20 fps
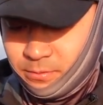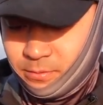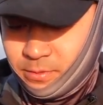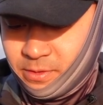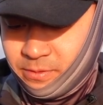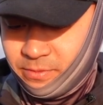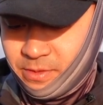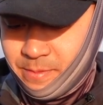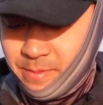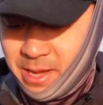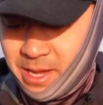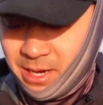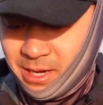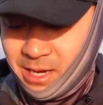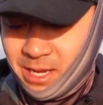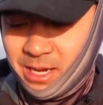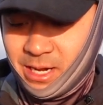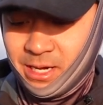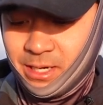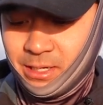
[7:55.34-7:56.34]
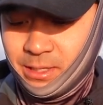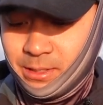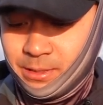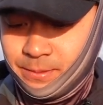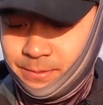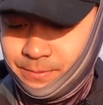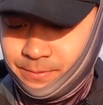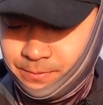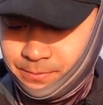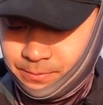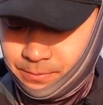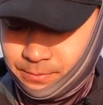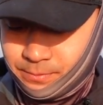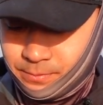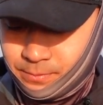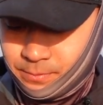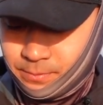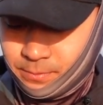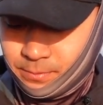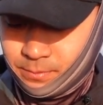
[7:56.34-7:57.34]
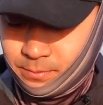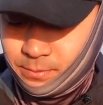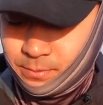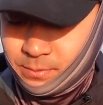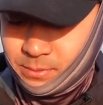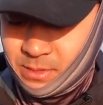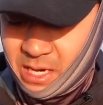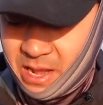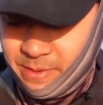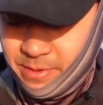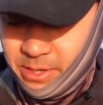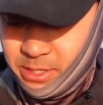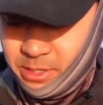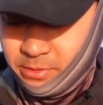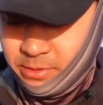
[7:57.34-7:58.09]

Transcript: with the main line. I've been